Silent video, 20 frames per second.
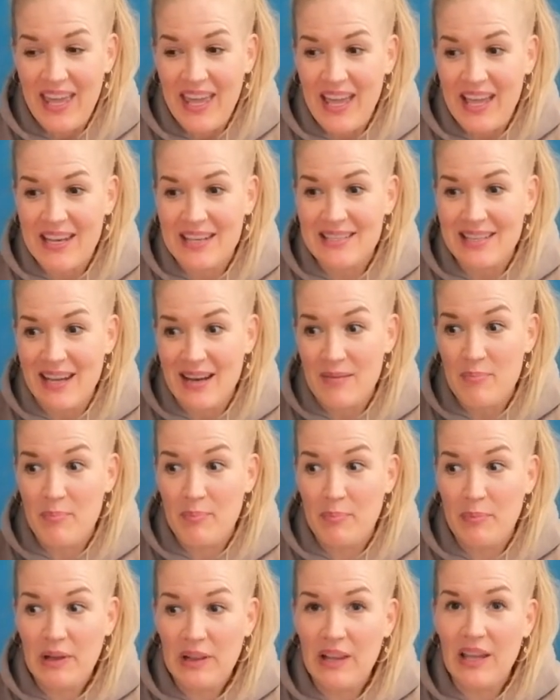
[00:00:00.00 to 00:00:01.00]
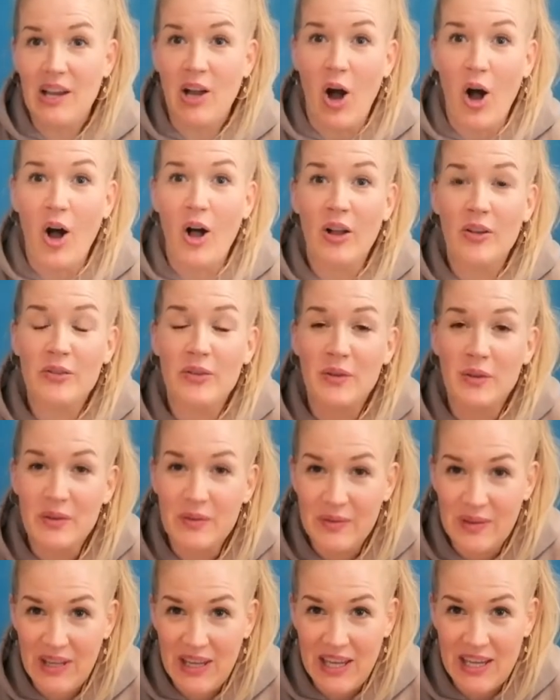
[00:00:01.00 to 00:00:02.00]
And click all
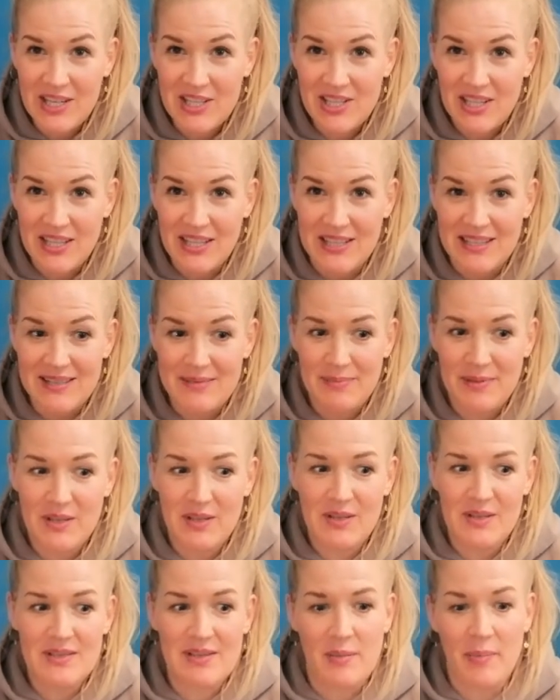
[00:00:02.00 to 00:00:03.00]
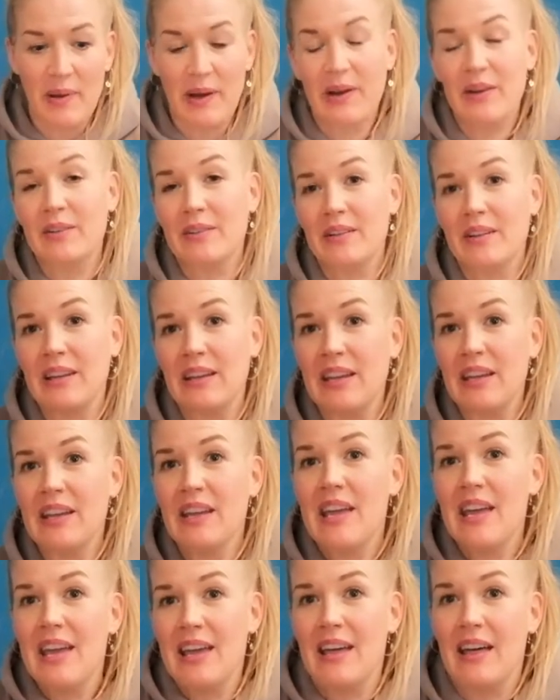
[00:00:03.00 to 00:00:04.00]
notifications, because apparently
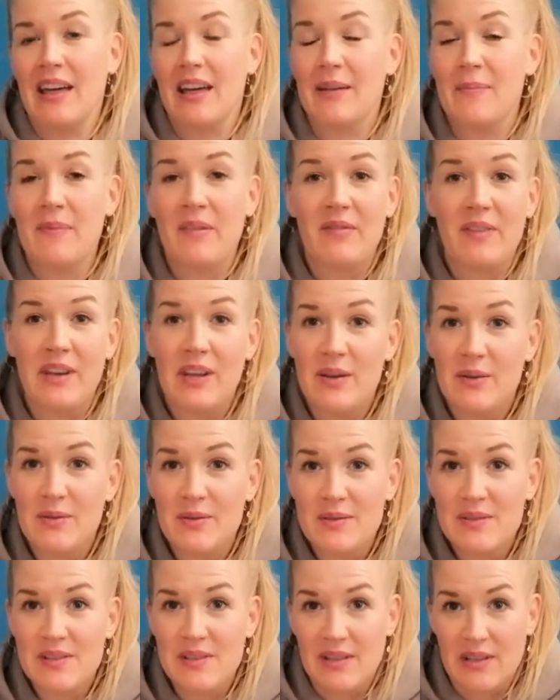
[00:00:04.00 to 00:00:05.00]
the videos,